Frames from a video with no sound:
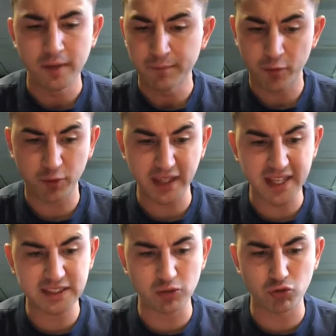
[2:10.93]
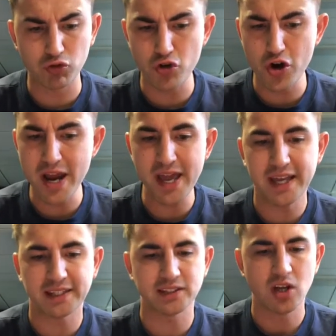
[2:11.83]
for getting
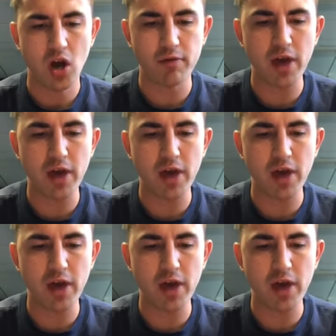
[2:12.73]
rid of